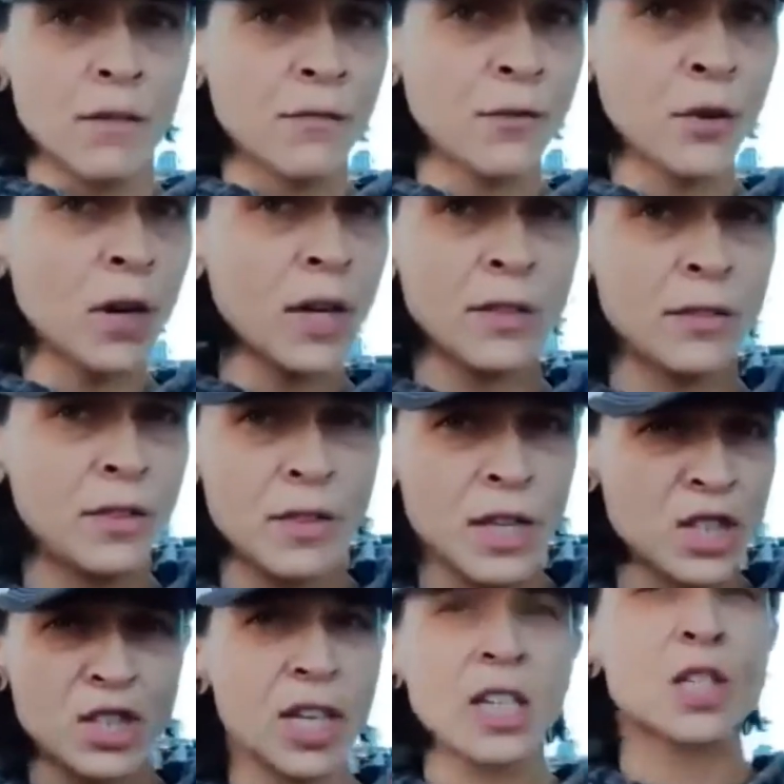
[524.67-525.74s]
for
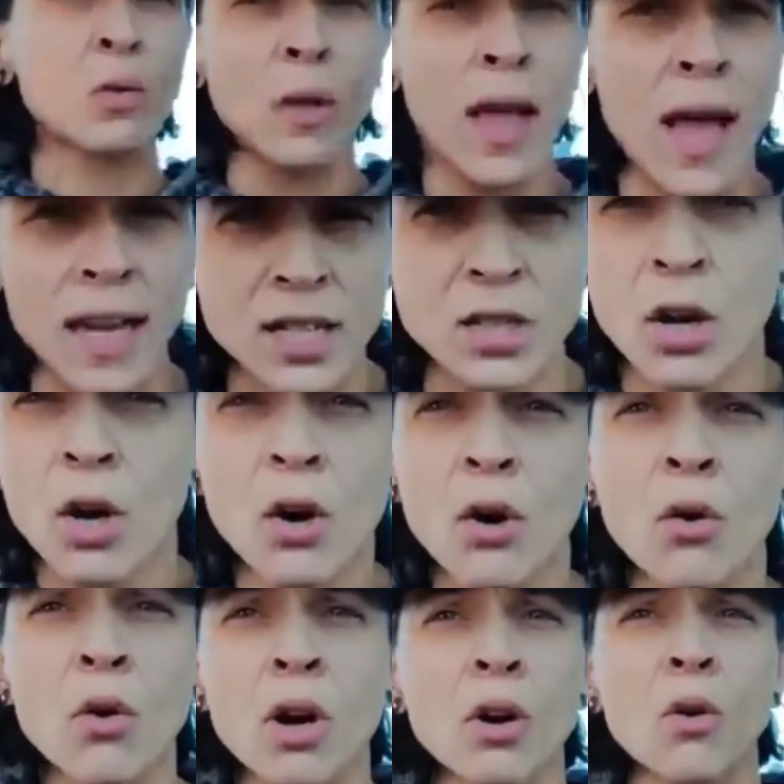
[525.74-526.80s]
sexual acts
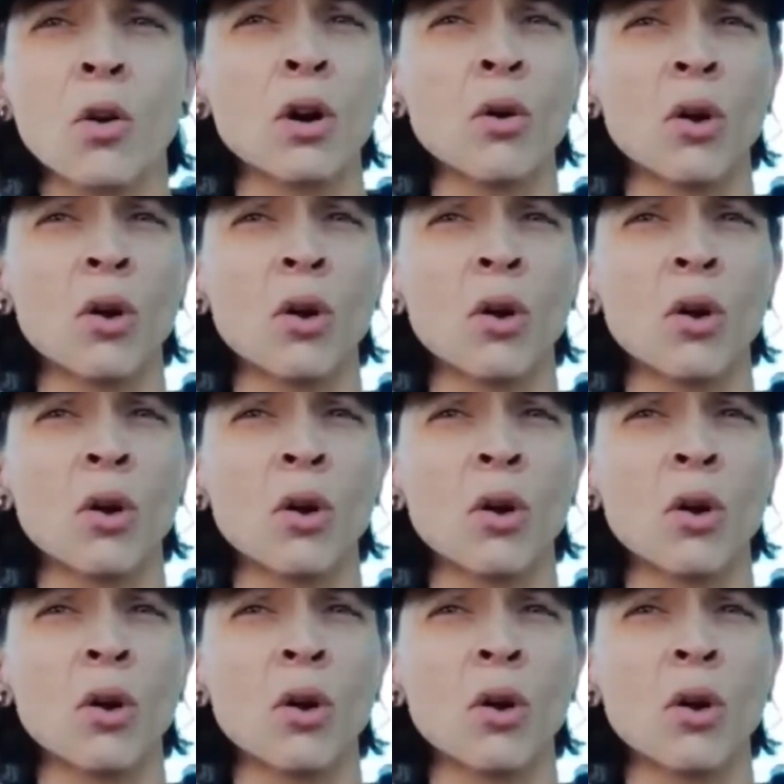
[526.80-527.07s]
or